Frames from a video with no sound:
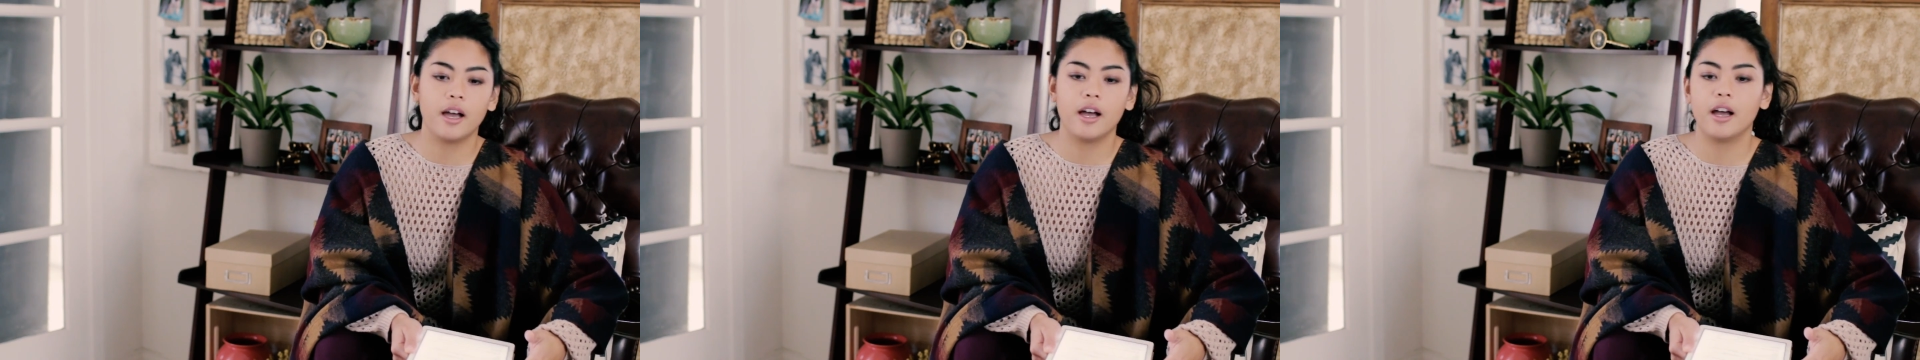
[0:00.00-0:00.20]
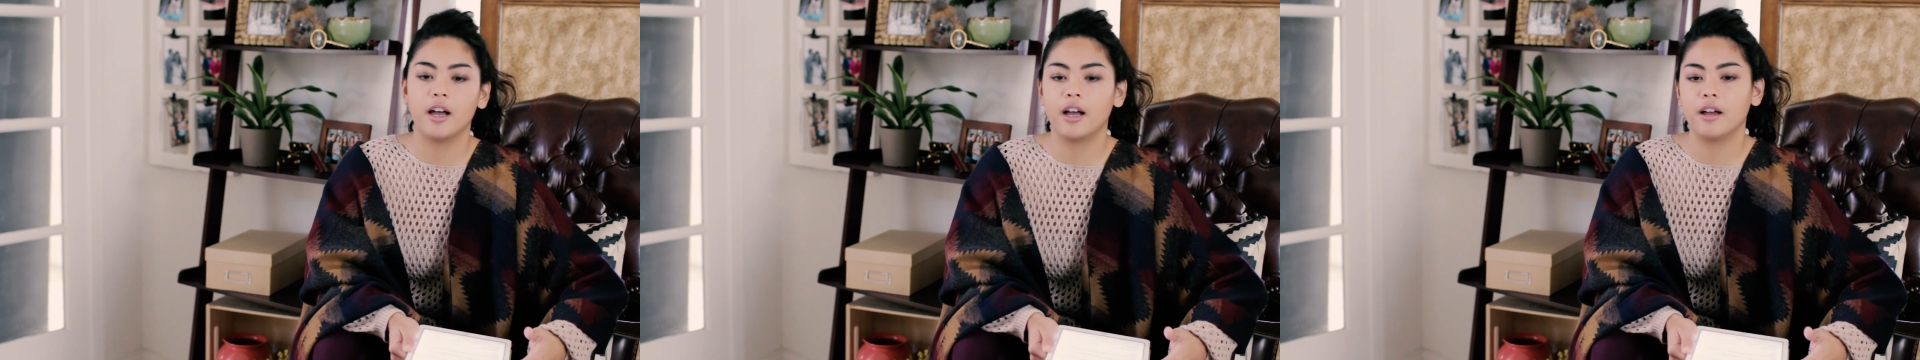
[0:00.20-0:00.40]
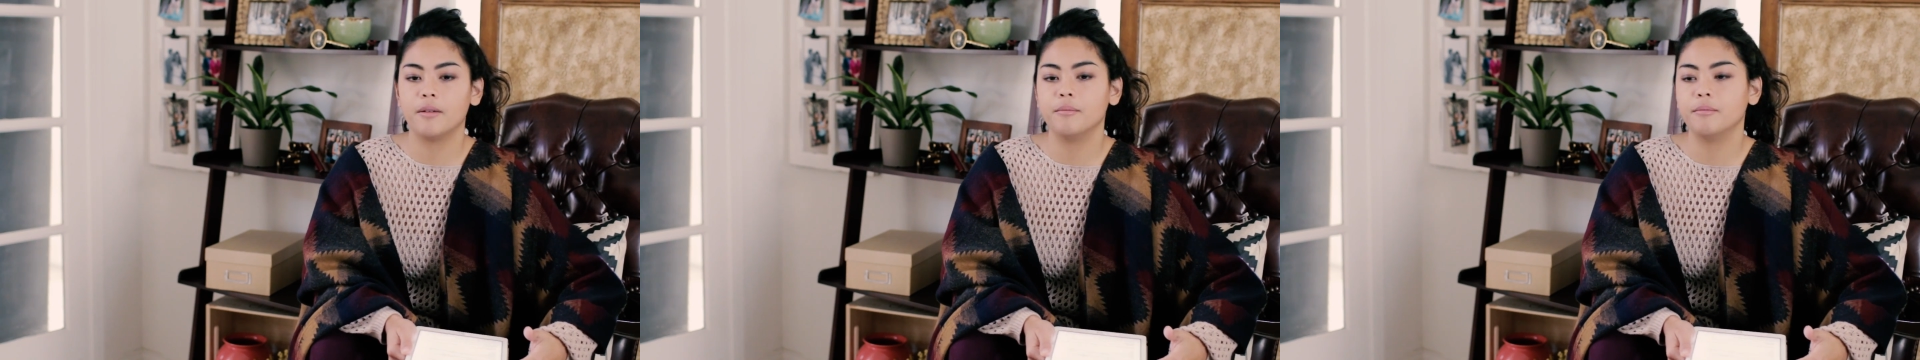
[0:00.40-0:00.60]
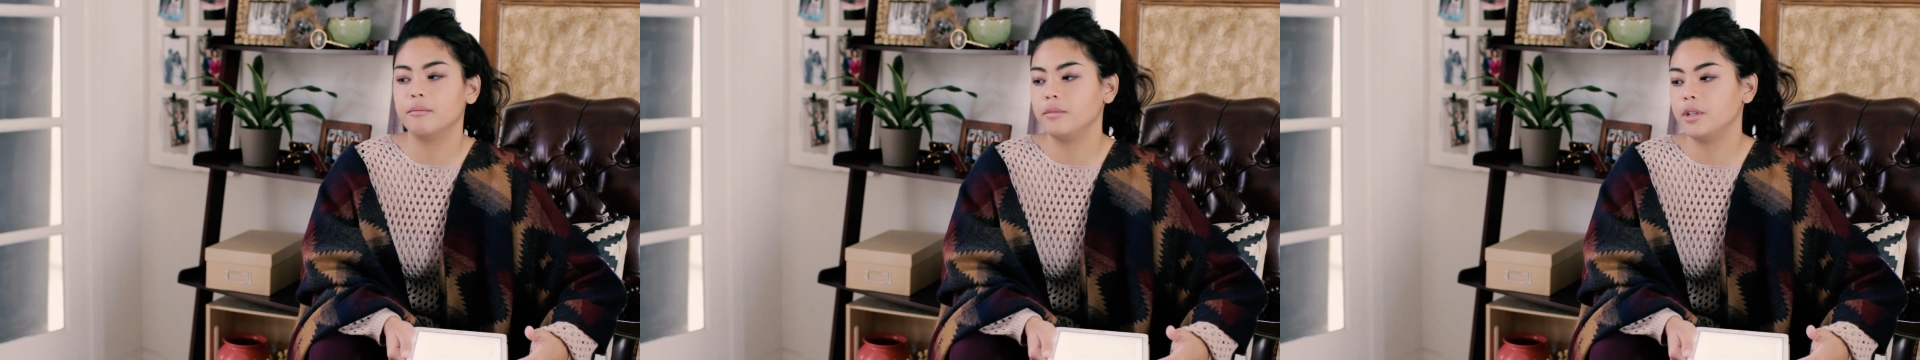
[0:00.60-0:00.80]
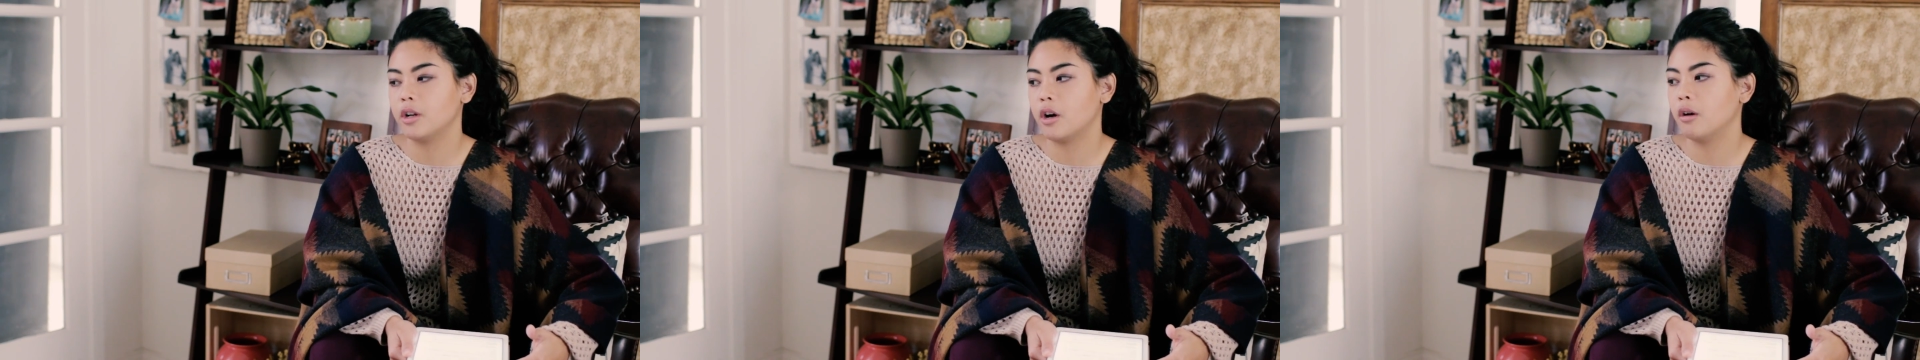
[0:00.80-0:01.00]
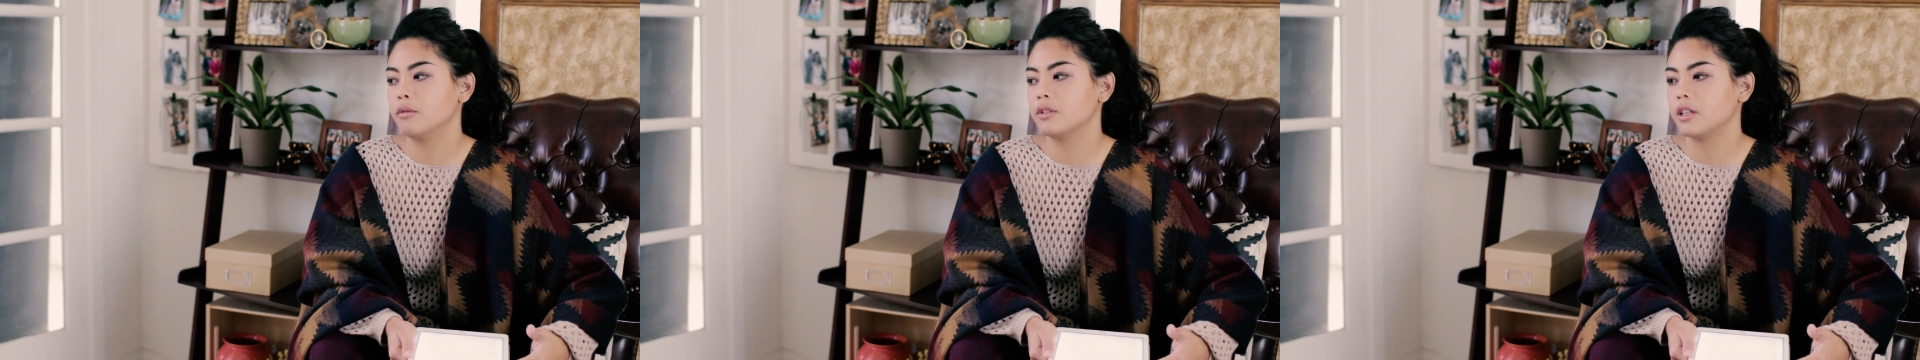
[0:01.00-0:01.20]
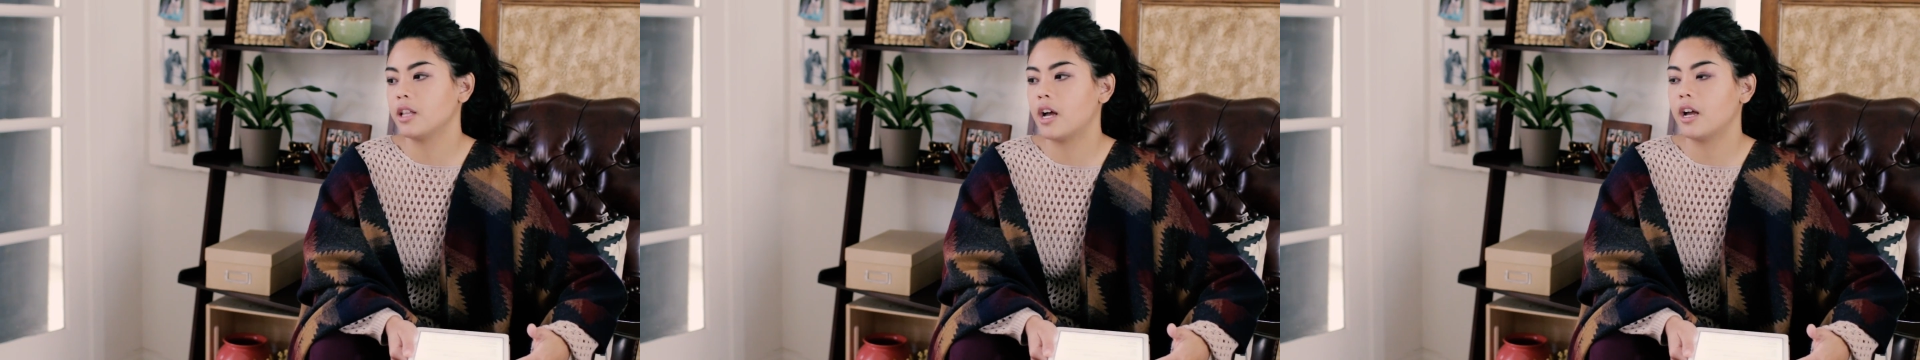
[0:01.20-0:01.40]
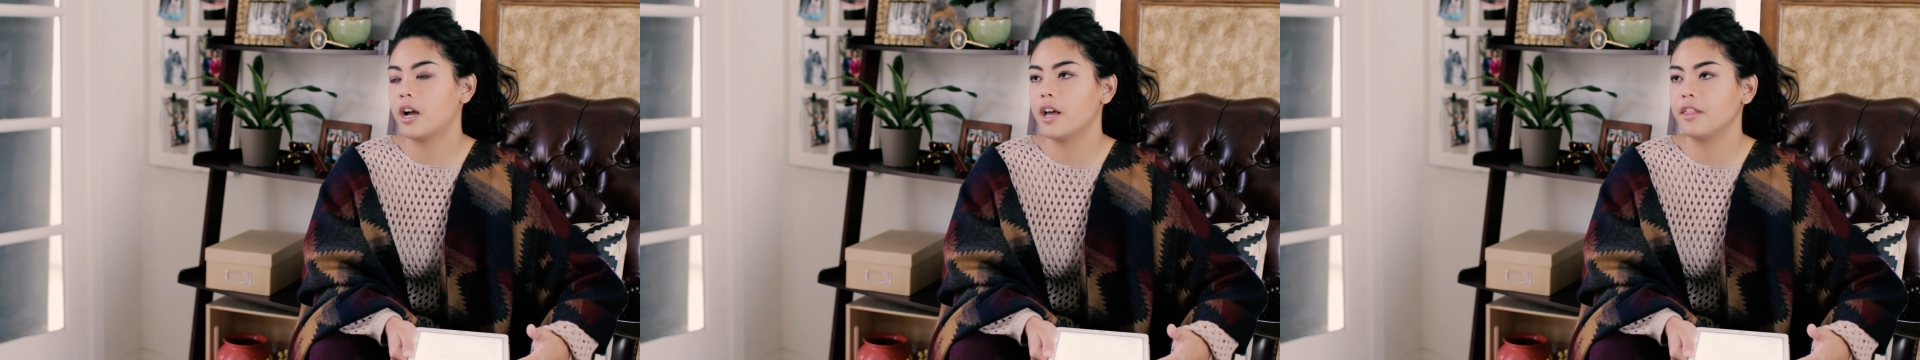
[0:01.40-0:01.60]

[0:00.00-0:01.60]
You know,